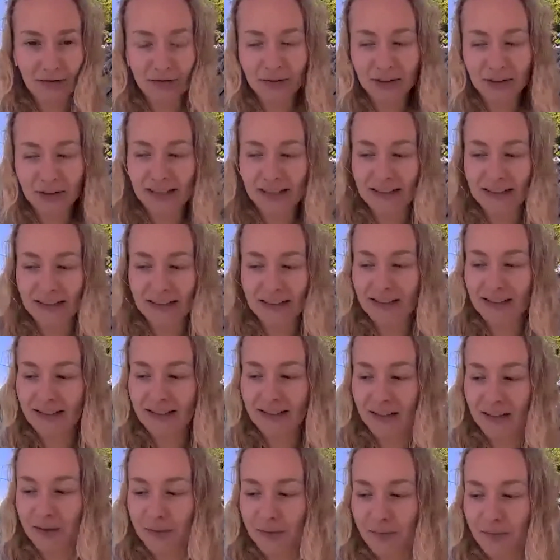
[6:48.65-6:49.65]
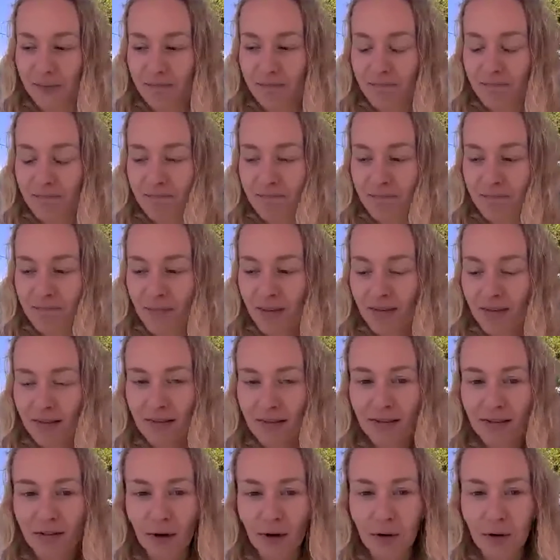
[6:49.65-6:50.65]
And
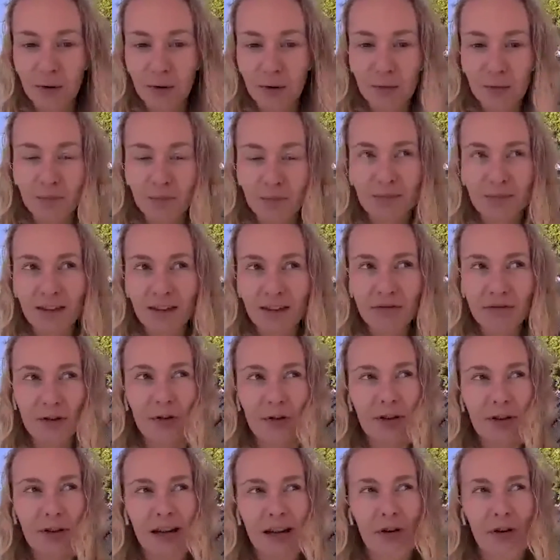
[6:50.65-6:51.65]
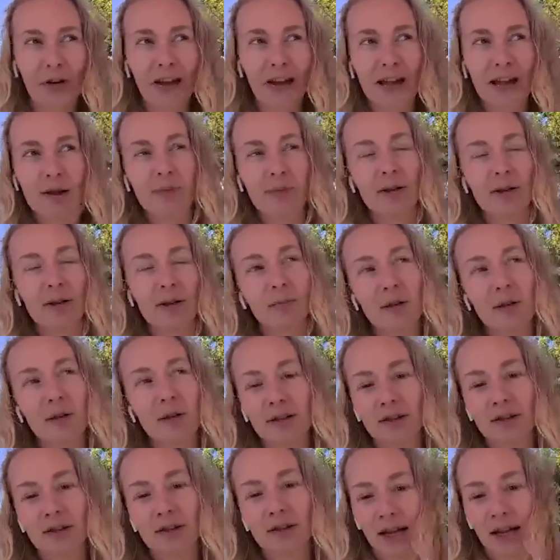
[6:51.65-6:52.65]
so if you are now helping people
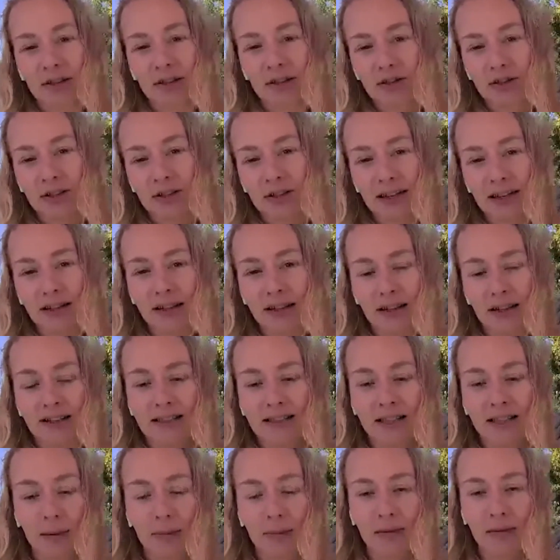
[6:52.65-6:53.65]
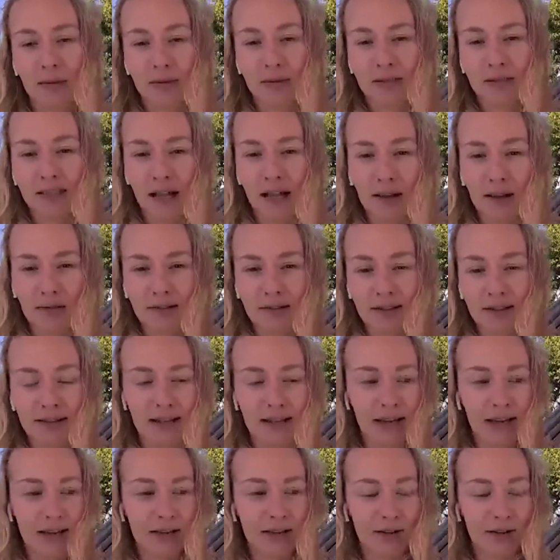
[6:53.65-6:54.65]
to actually accept themselves and,
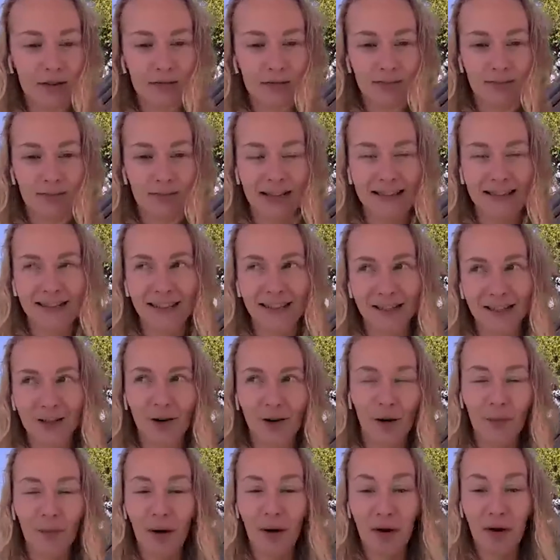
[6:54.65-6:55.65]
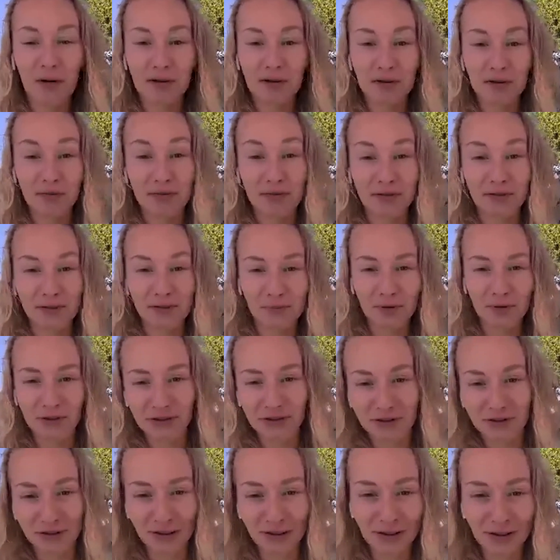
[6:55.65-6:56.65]
like, let's say, come out of the
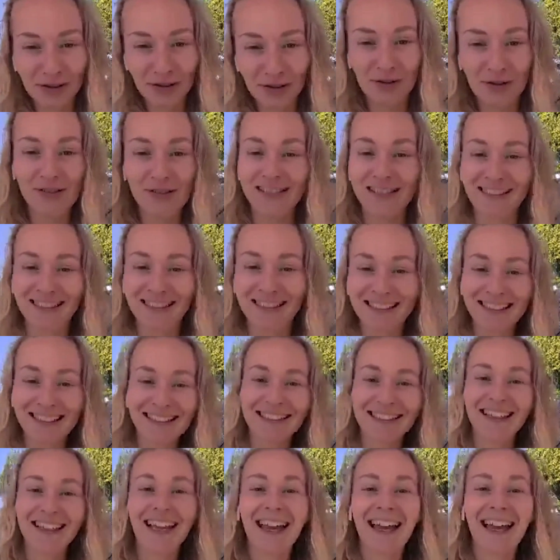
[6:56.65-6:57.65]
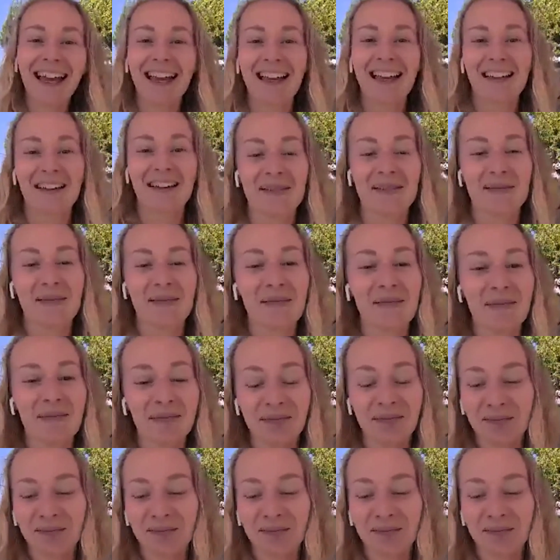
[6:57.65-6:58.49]
spiritual closet, um